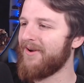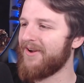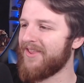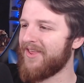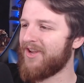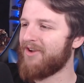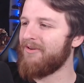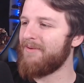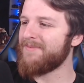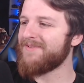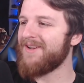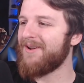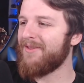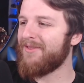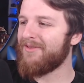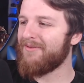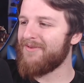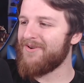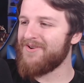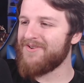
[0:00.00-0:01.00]
got the Crypto
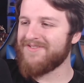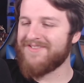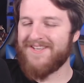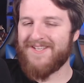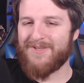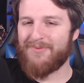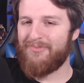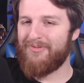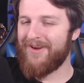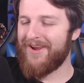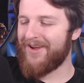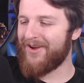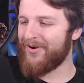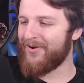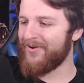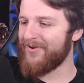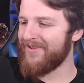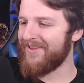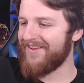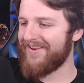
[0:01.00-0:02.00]
Thralls. These are pretty
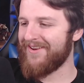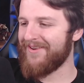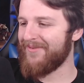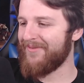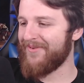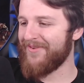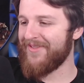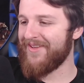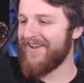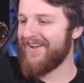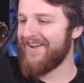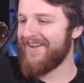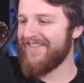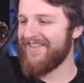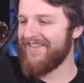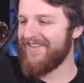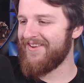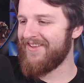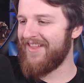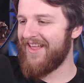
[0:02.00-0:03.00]
cool. I don't know what they are.
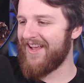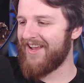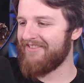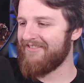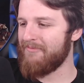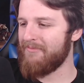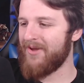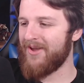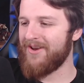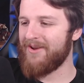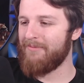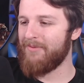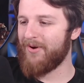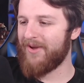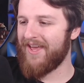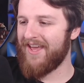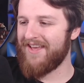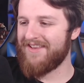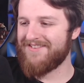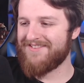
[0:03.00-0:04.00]
The little angry murder
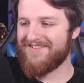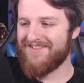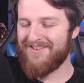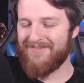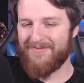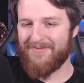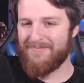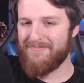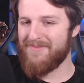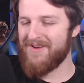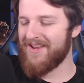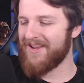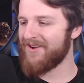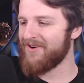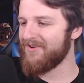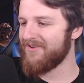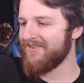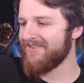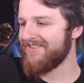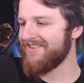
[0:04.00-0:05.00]
buckets they've been
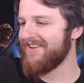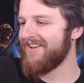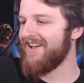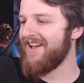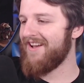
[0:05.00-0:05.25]
called.